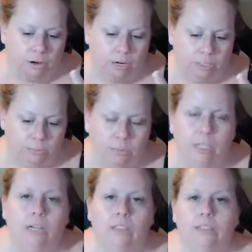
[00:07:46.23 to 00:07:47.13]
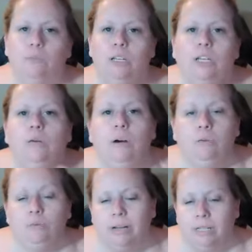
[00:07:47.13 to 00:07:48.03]
it's when you
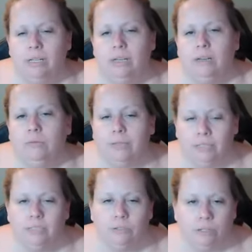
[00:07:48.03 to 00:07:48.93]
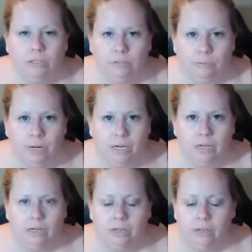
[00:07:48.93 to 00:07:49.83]
are really, really struggling for
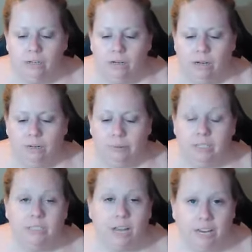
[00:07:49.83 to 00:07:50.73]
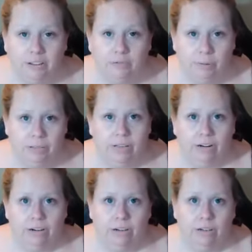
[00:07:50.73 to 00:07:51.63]
money, because I have been
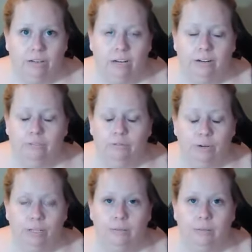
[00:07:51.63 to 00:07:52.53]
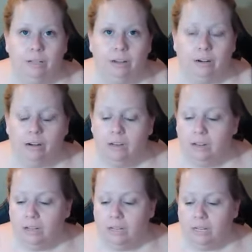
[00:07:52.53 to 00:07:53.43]
there, I've really been there.
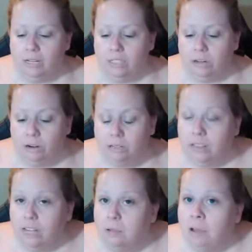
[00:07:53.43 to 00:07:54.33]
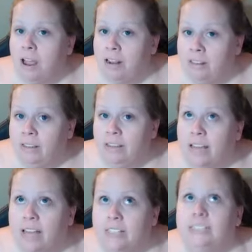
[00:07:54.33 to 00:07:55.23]
Like, it's hard to think about
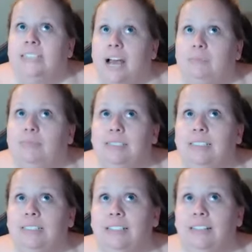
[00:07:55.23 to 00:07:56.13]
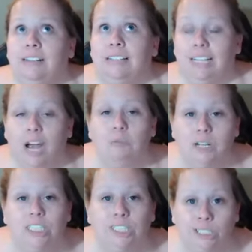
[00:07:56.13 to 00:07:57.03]
anything except like how
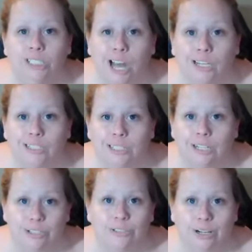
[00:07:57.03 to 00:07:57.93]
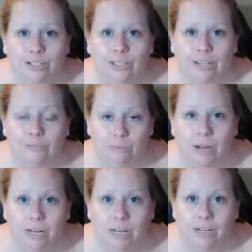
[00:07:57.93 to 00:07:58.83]
much it sucks that you're struggling for
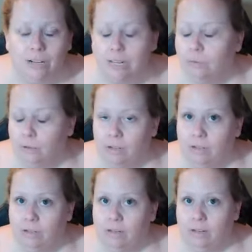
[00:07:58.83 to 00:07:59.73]
money. You're like, well,